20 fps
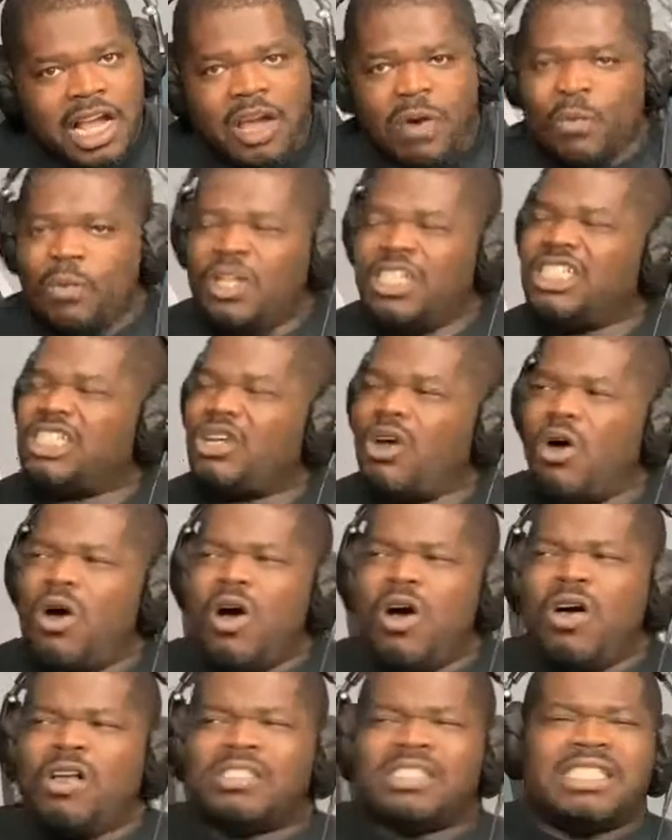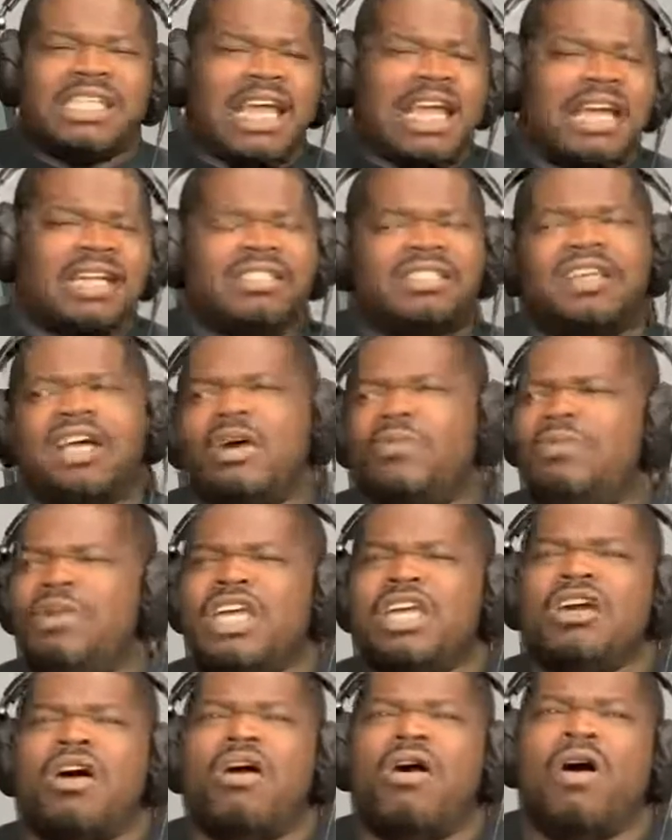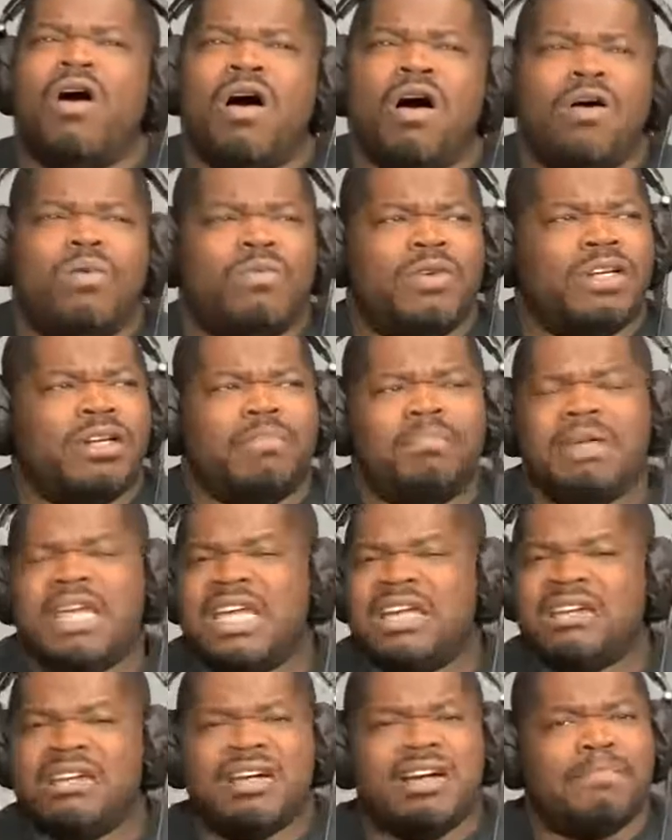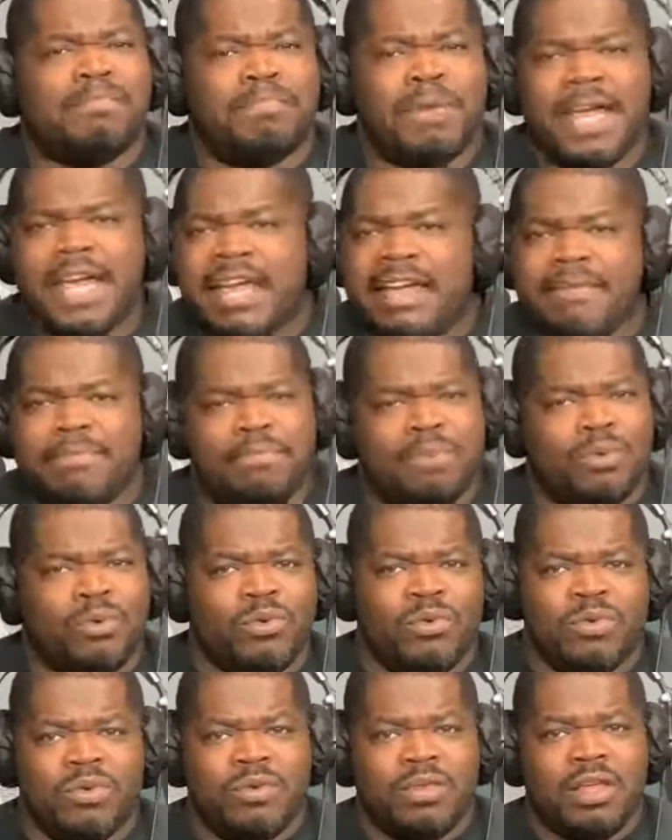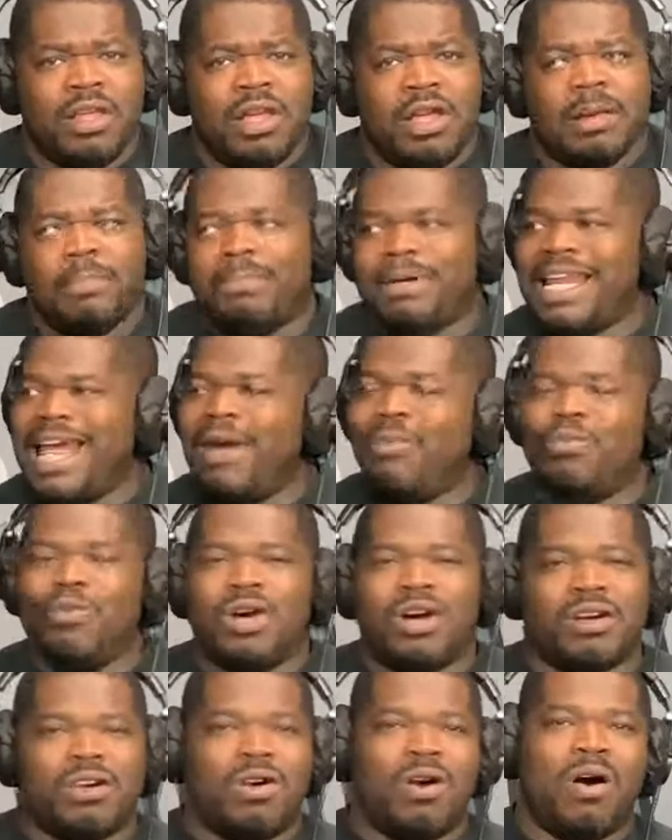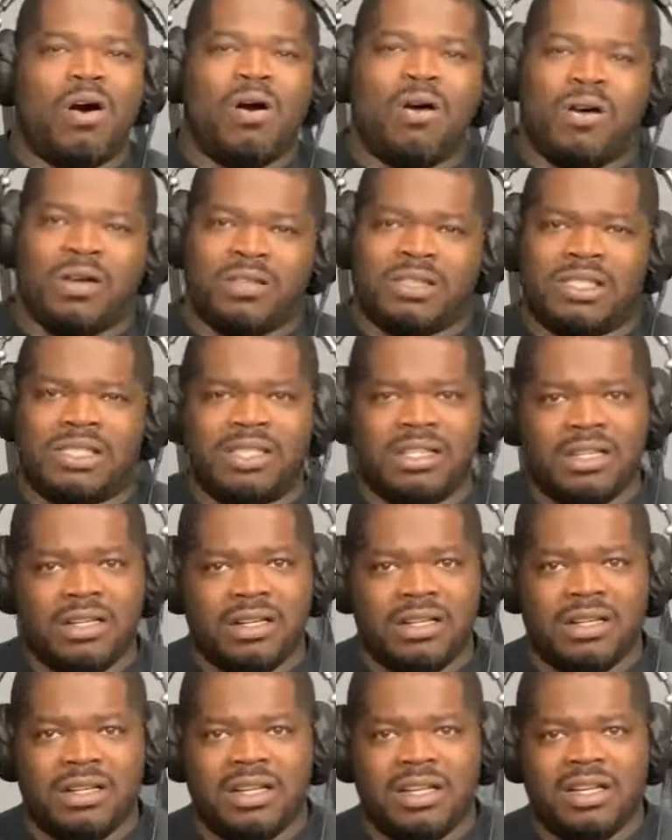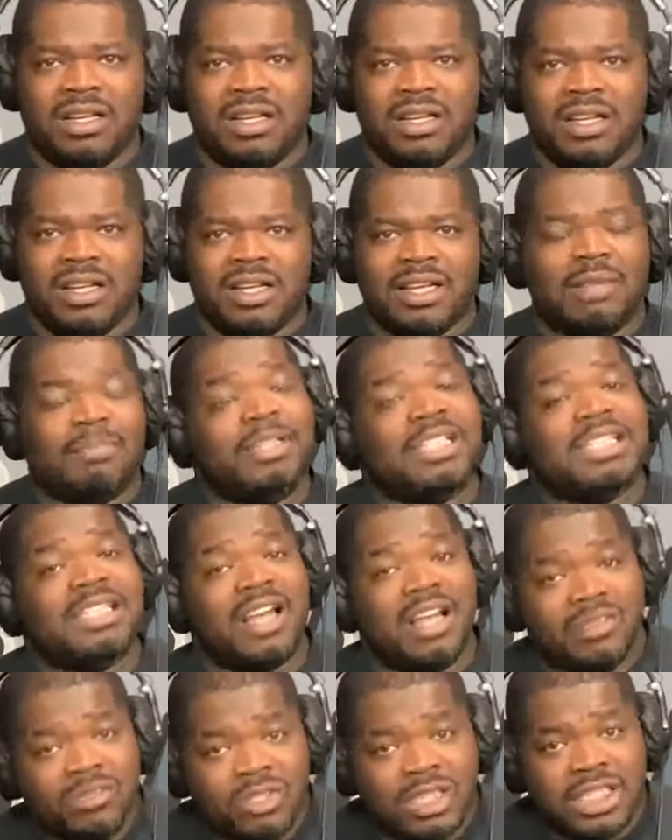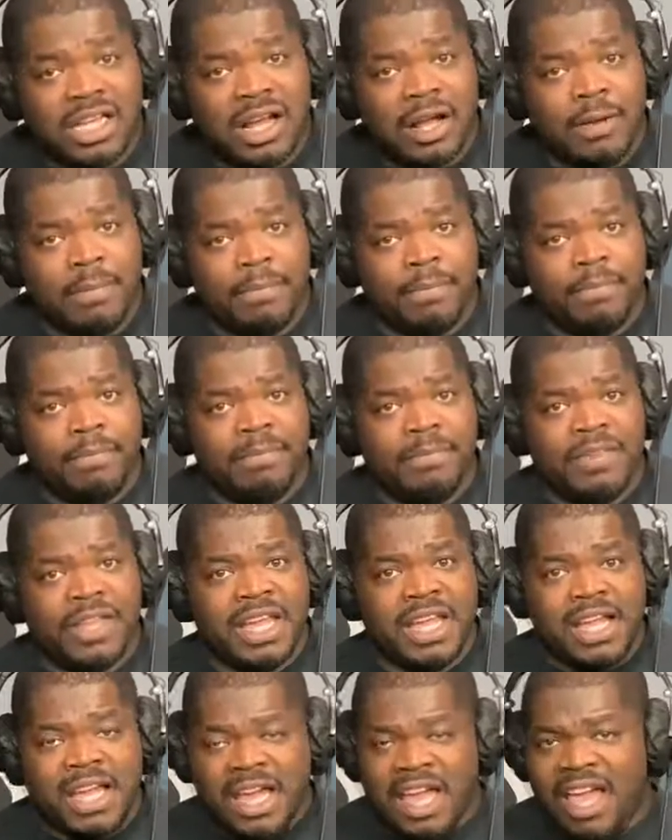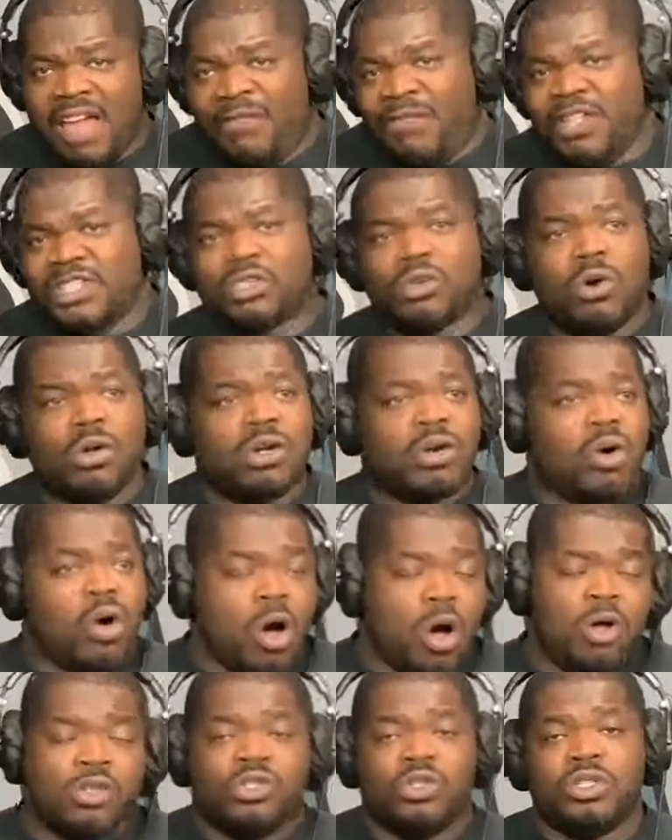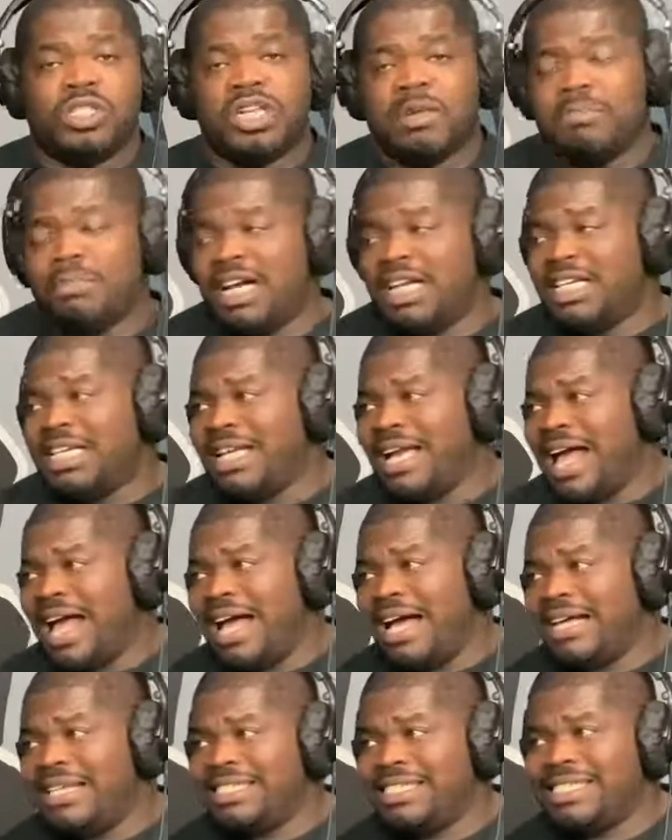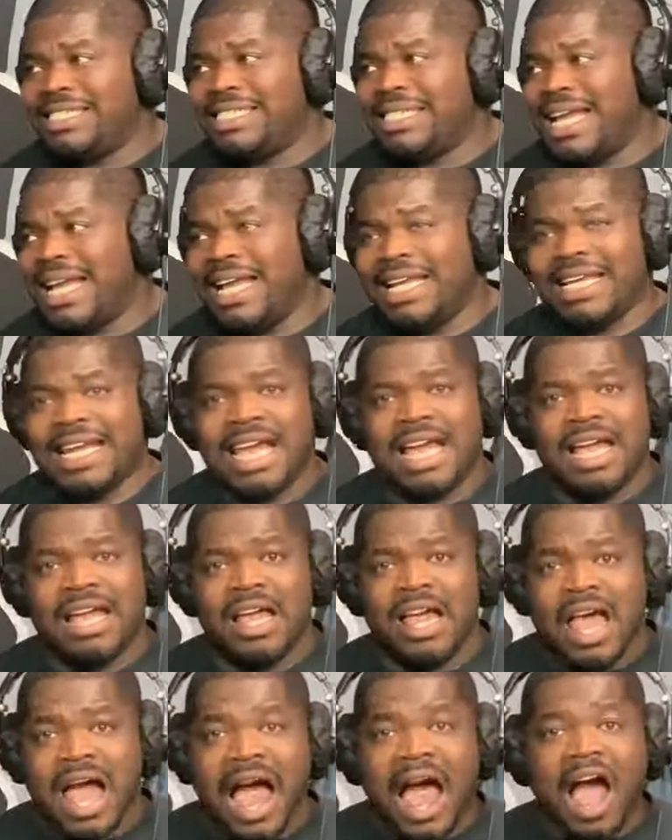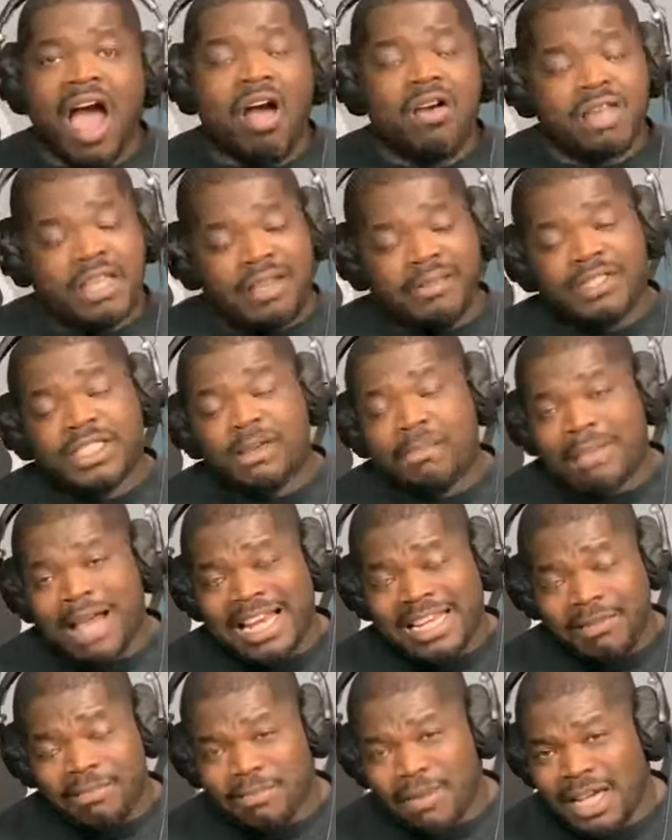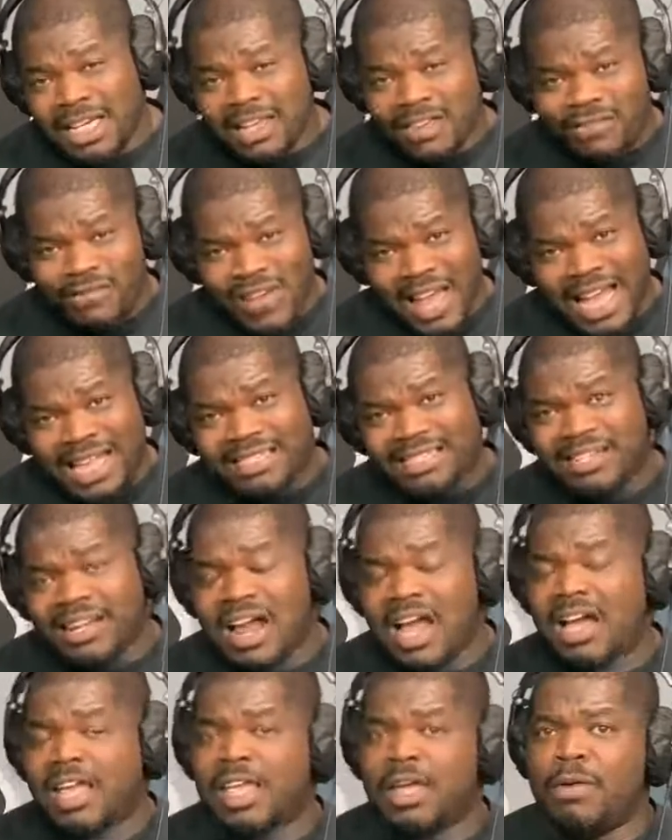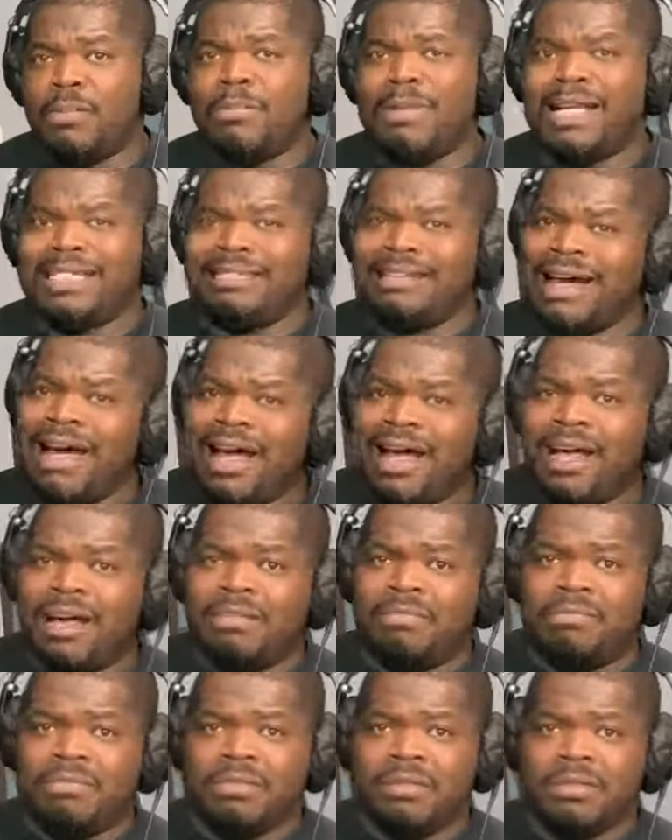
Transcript: When it's all said and done, we all want to be good people. But at what cost? Let me tell you something. If it's going to cost you your money, I understand that. I'll give somebody money faster than I give my time.